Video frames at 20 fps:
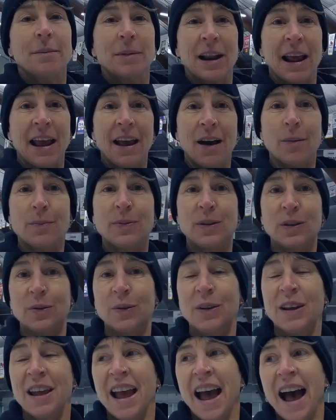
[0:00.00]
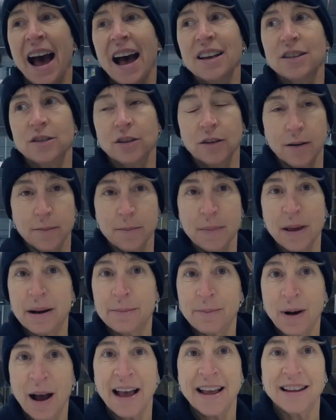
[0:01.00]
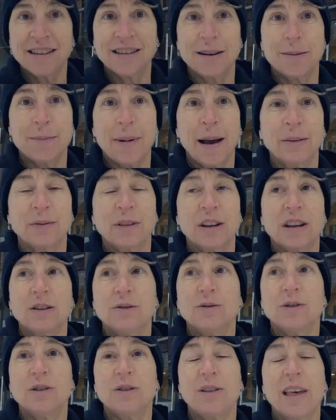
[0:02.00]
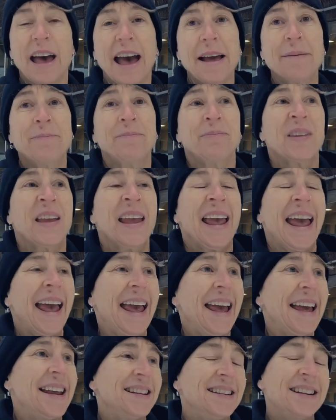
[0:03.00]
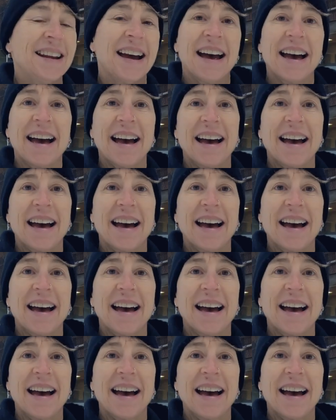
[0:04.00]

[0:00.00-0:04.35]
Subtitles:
I'm gonna help you sort of minimize the amount that you do that, and